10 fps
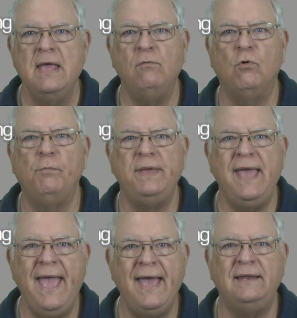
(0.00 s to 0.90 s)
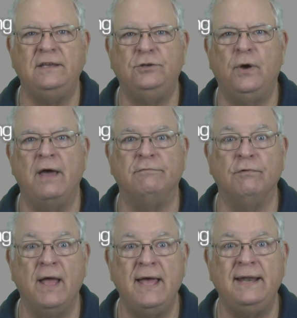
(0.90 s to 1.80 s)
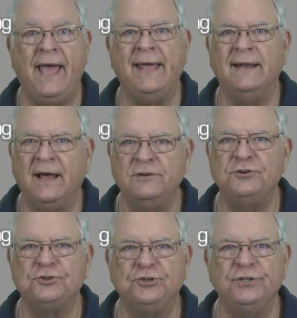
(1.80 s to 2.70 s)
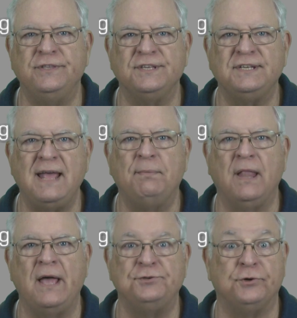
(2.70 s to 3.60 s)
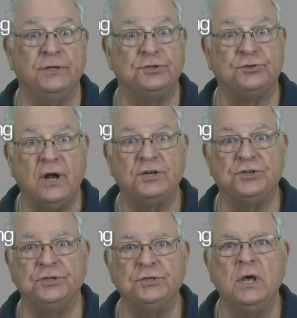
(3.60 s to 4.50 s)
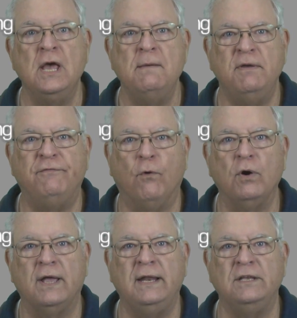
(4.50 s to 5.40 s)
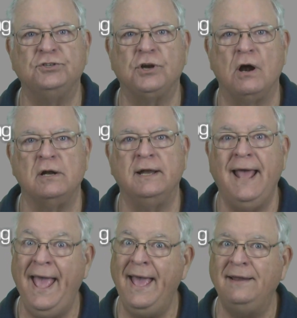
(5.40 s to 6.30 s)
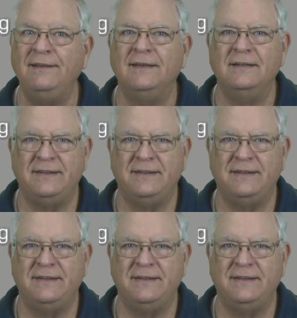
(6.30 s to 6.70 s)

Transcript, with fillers: It will be handy to have read and understood the stabilizer instructions before getting started and